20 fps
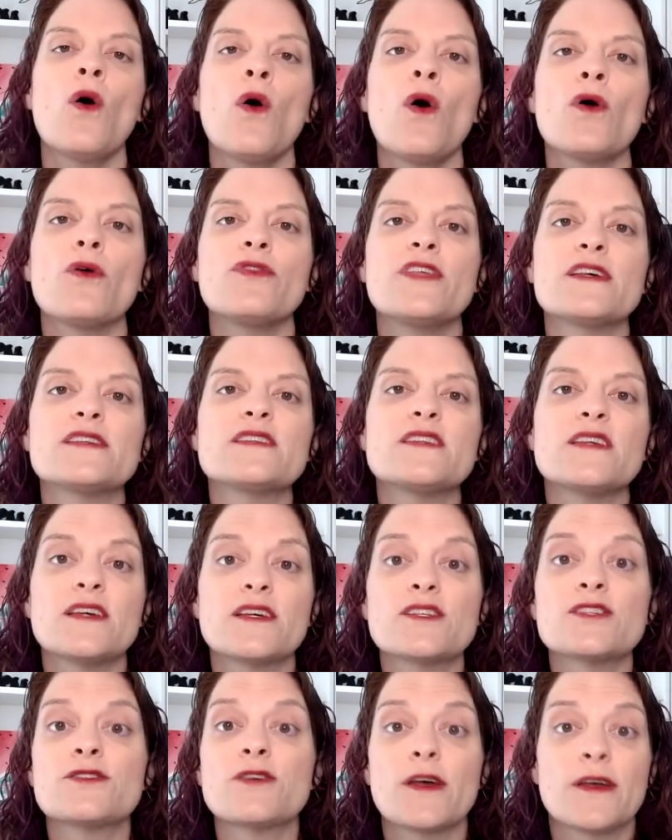This
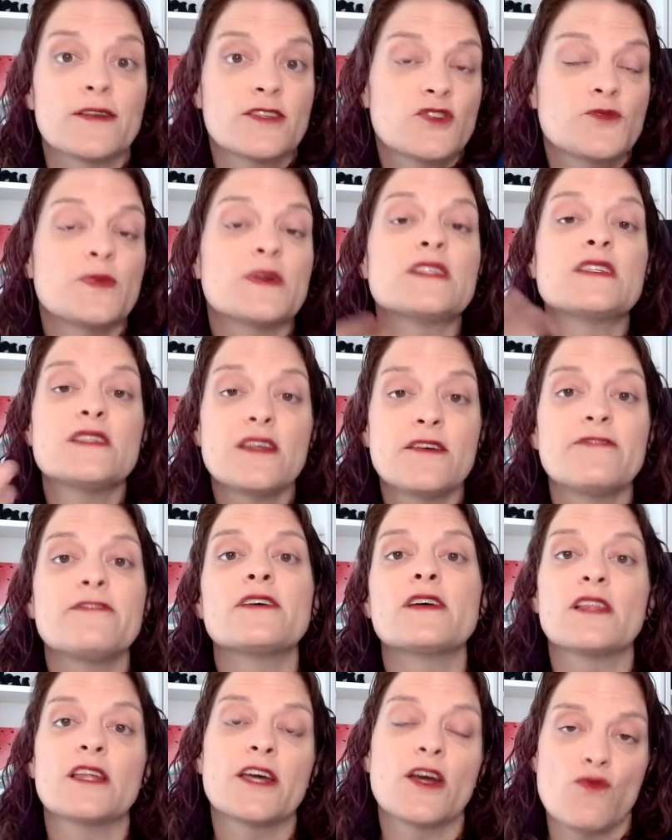is
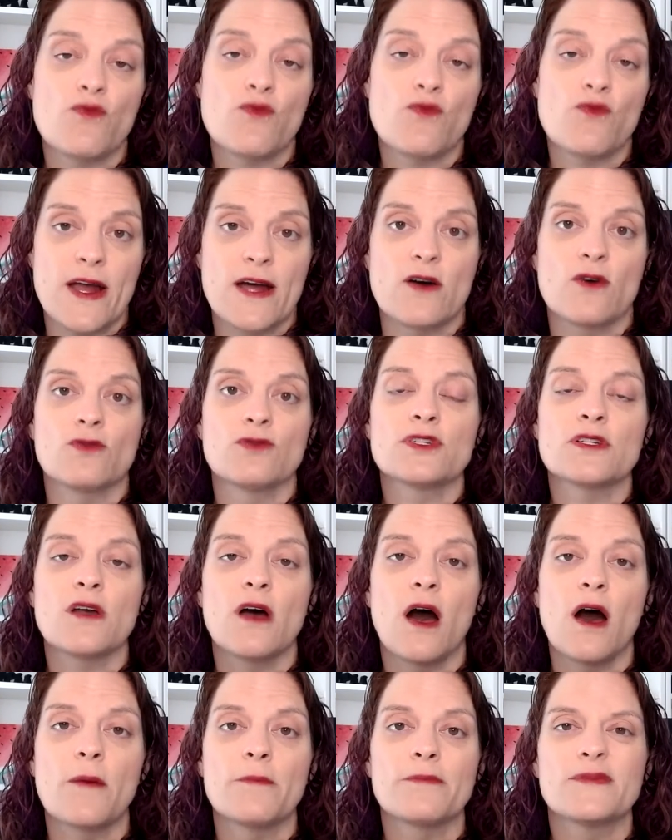specifically around
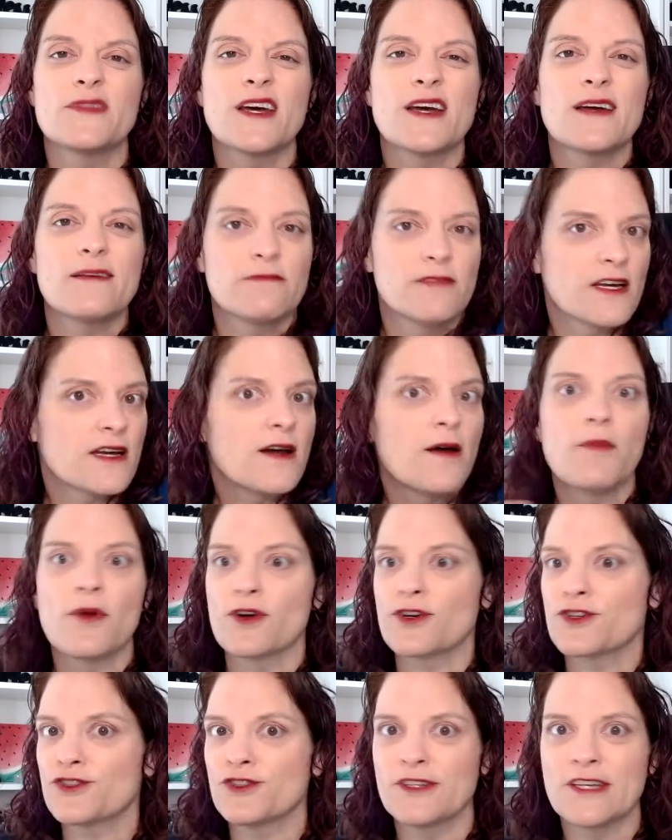the
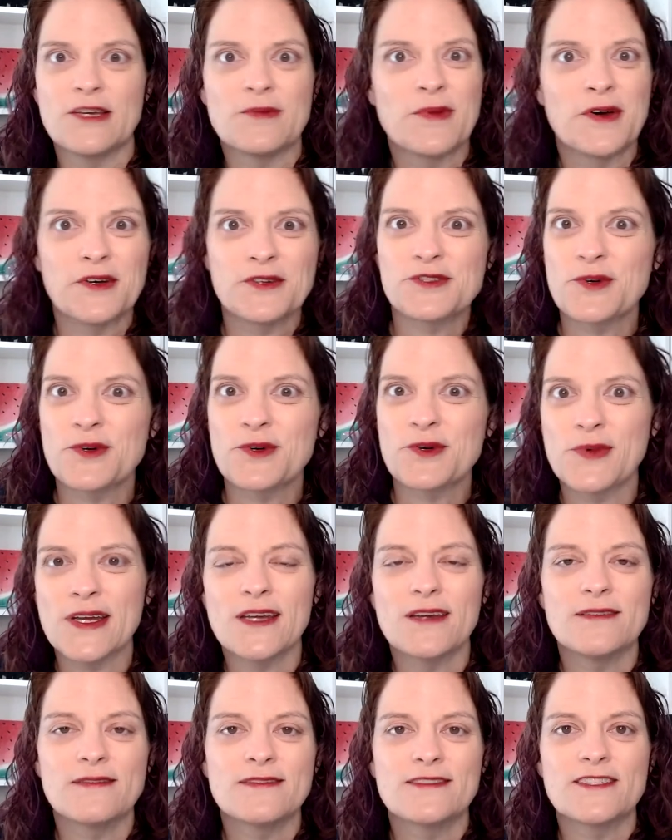commercial emails that
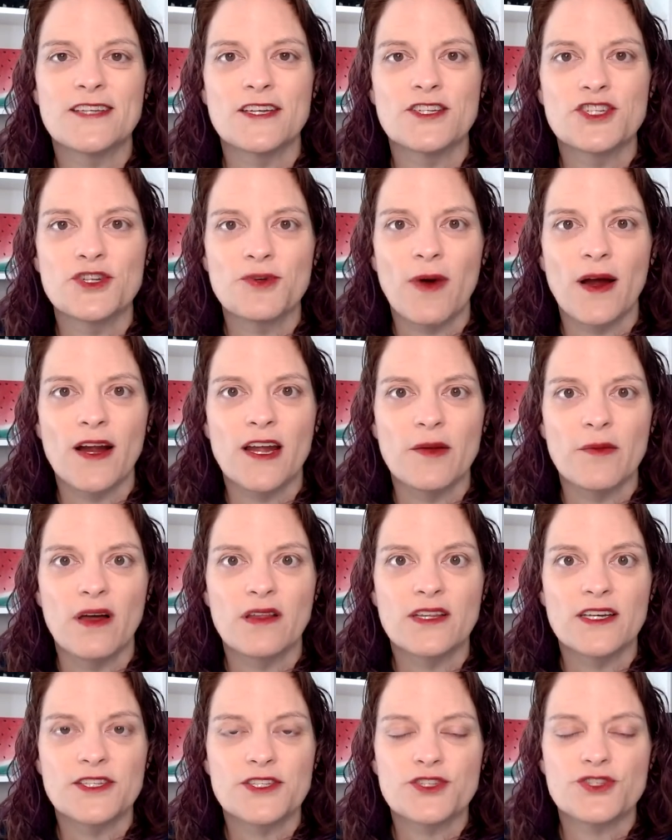we send to our email
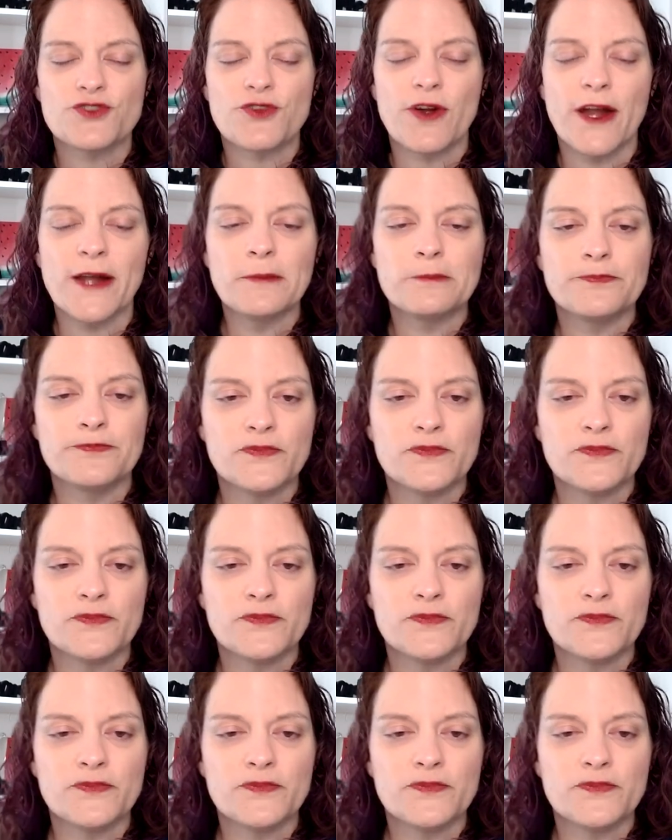lists, right?